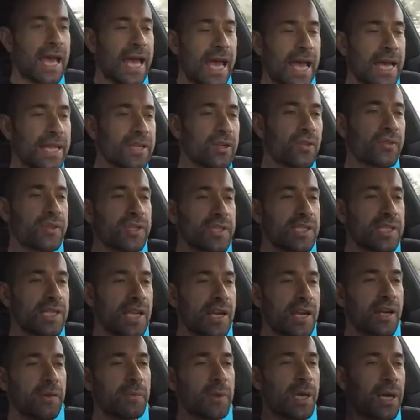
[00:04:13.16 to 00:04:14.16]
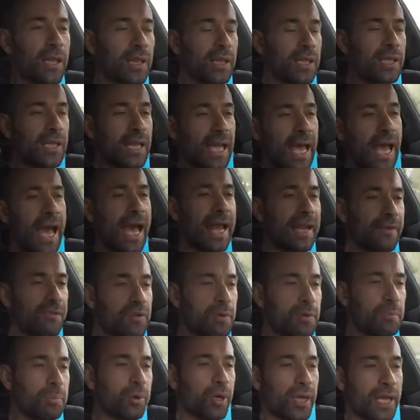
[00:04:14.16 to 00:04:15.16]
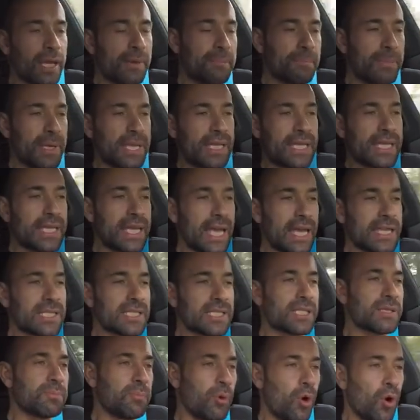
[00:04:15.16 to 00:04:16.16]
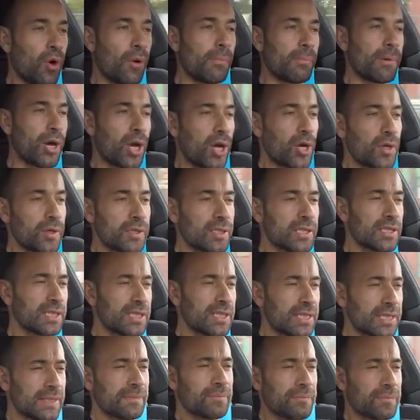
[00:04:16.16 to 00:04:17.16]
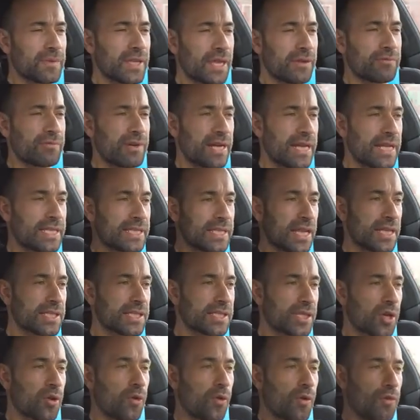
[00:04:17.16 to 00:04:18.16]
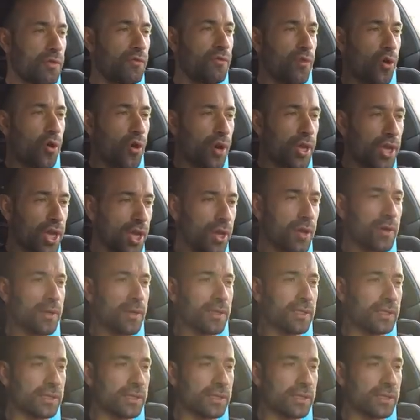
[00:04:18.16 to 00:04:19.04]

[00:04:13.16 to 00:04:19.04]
hand on the steering wheel, and if you put it in PDK sport mode, it really does it all for you.